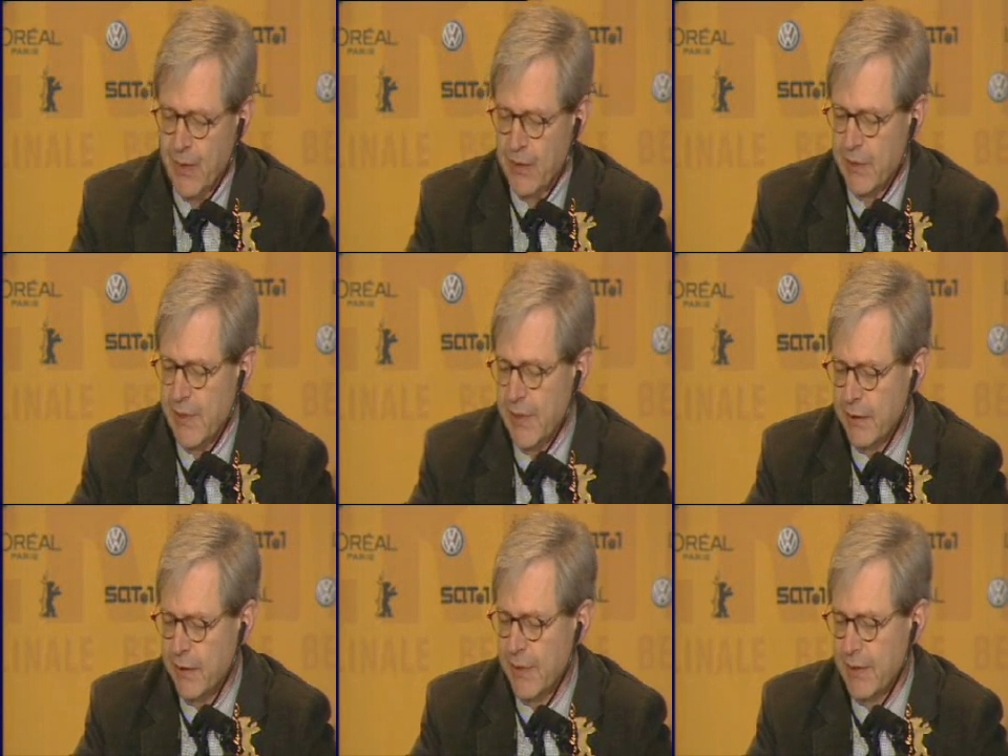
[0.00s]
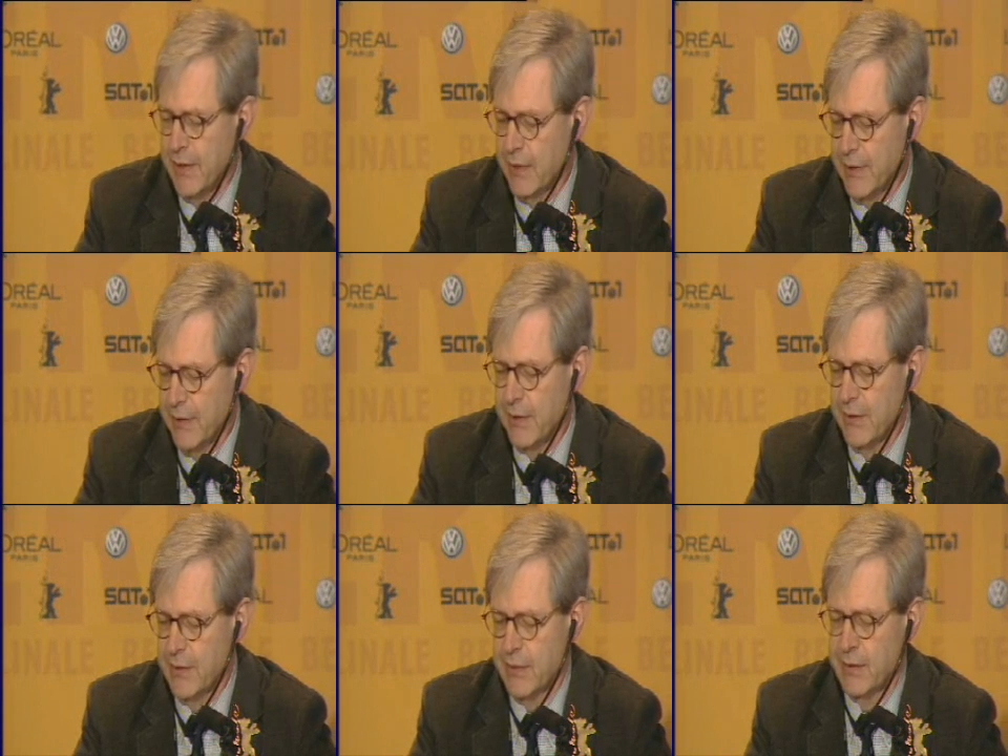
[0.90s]
Daniele Ranieri
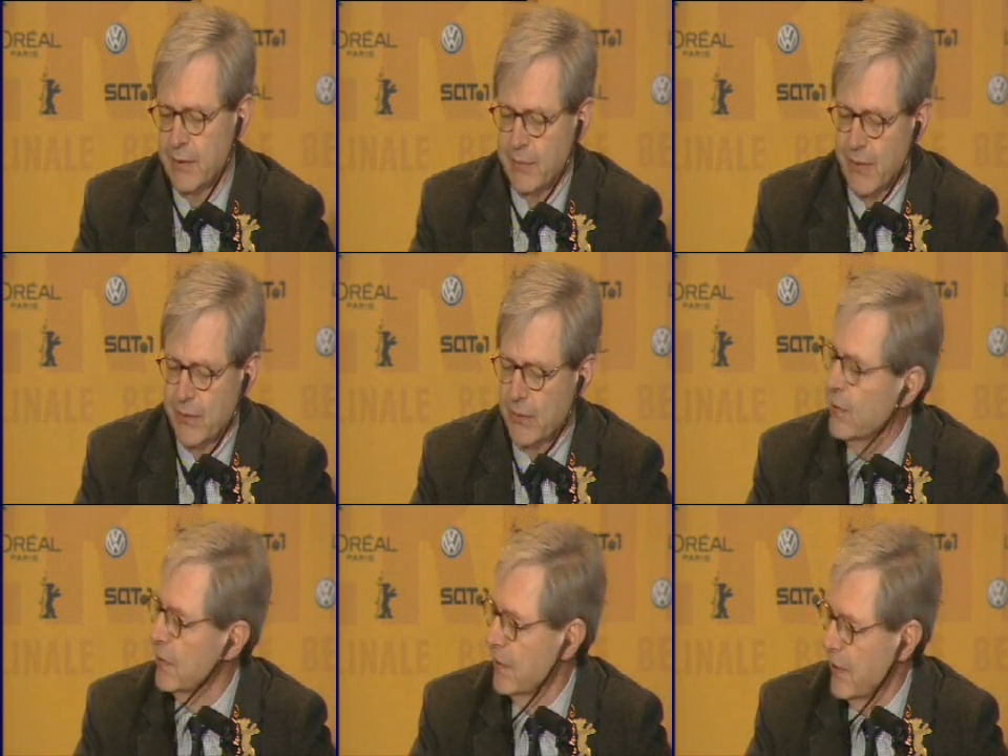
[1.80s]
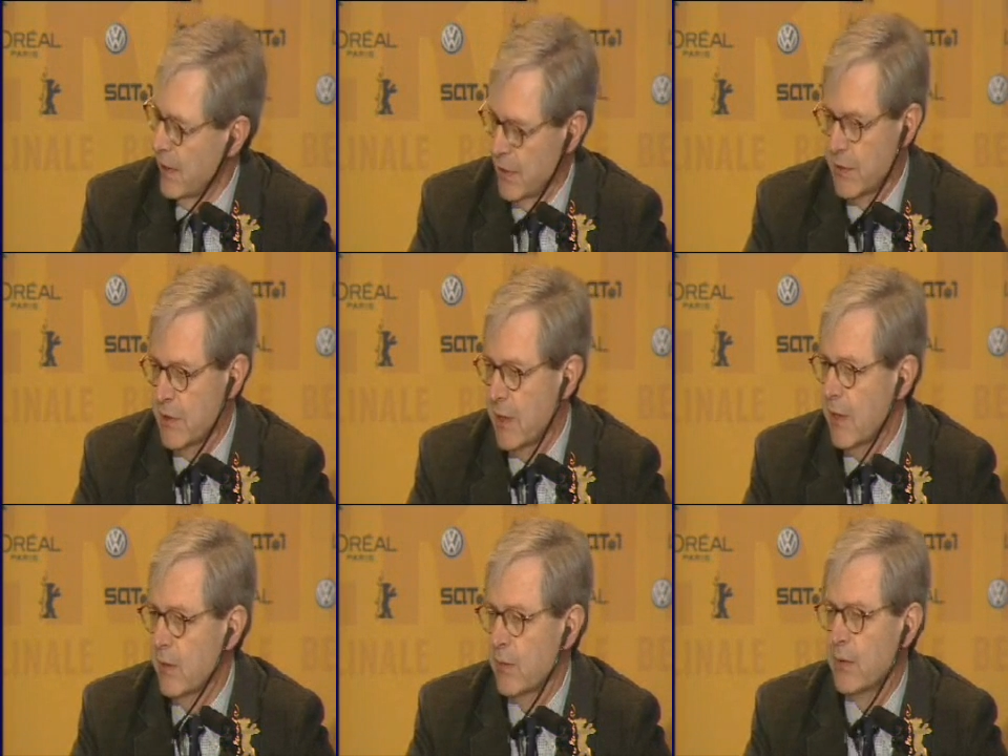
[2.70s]
and Assunta
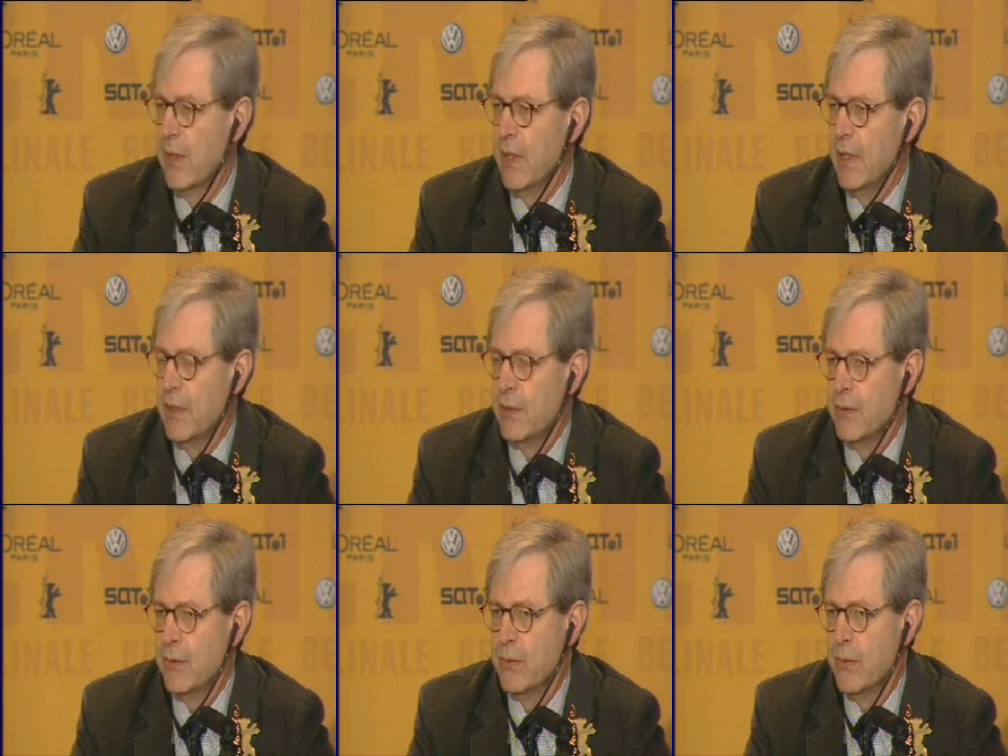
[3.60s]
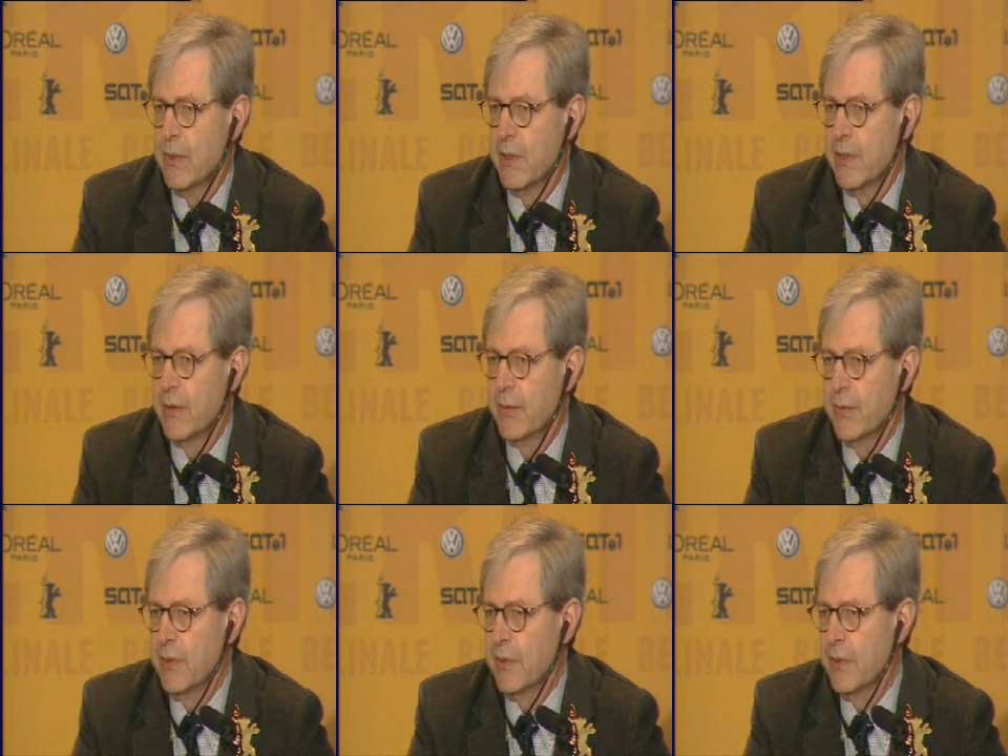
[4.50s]
Cestaro to
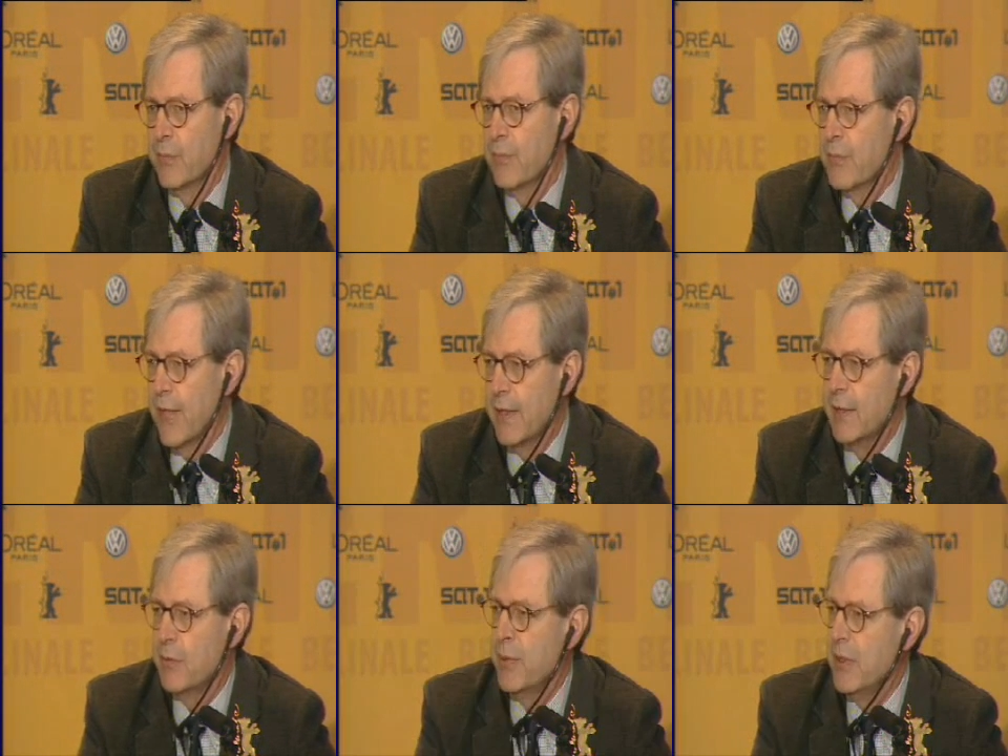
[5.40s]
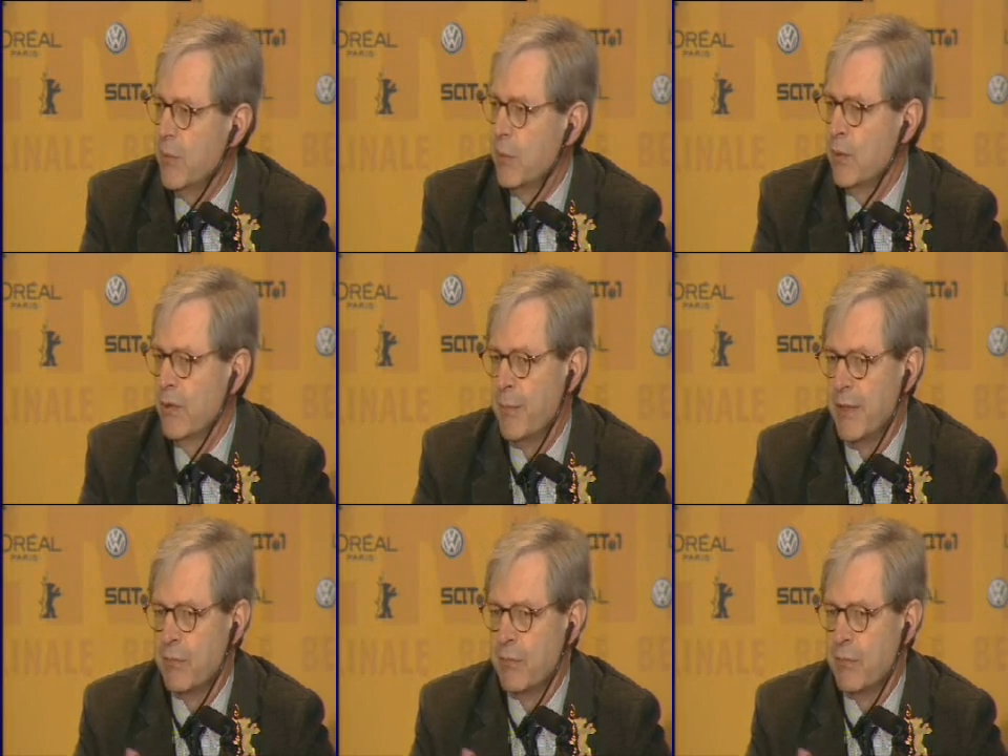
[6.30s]
find people who have been